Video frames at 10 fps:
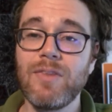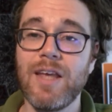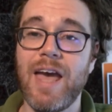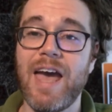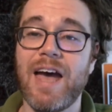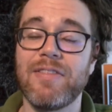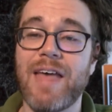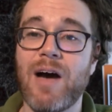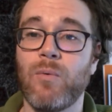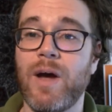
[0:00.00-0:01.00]
And
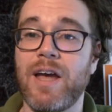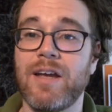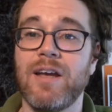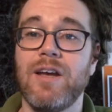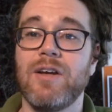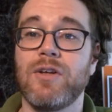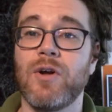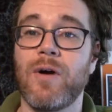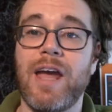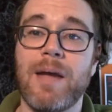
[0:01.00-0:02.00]
that way
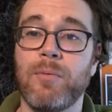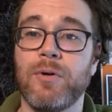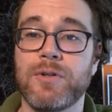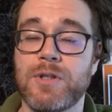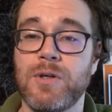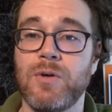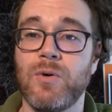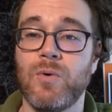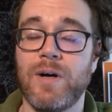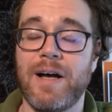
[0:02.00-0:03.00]
you're able to